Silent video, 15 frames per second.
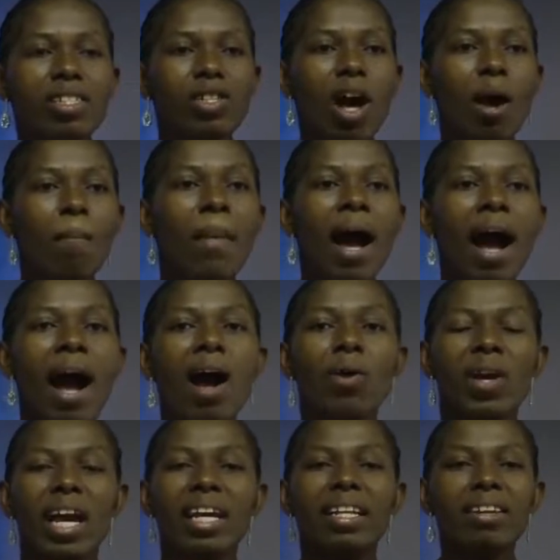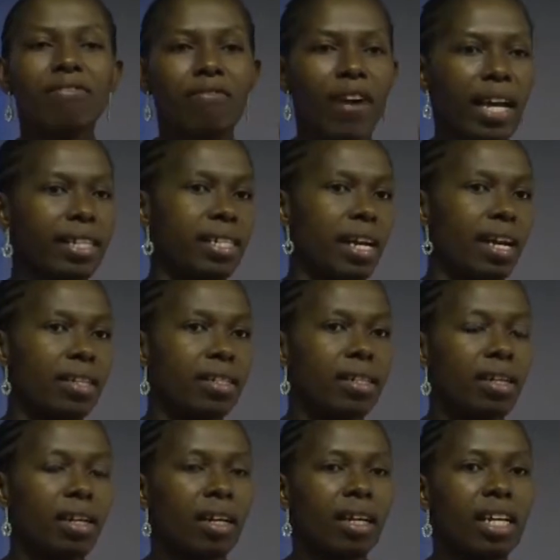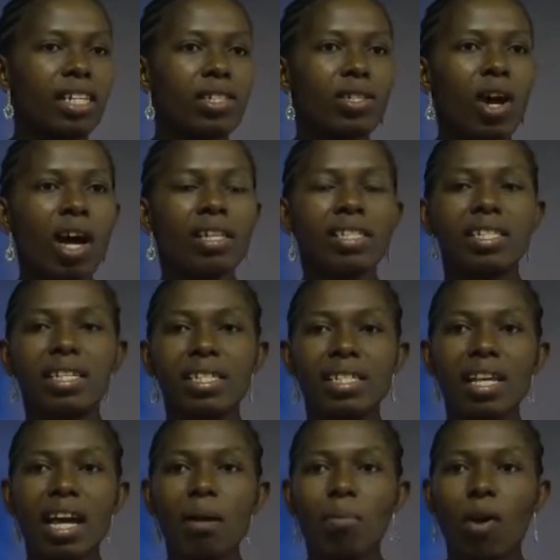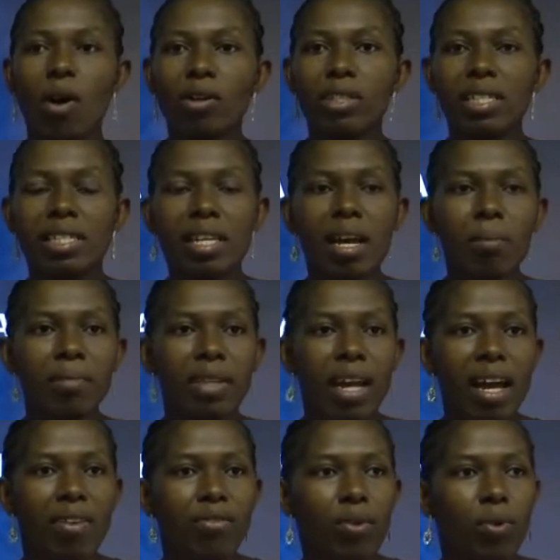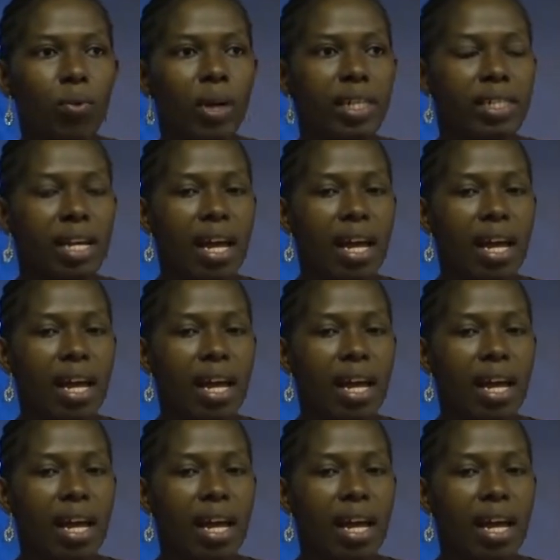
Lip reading: somehow elevated. It's not the same on the same level with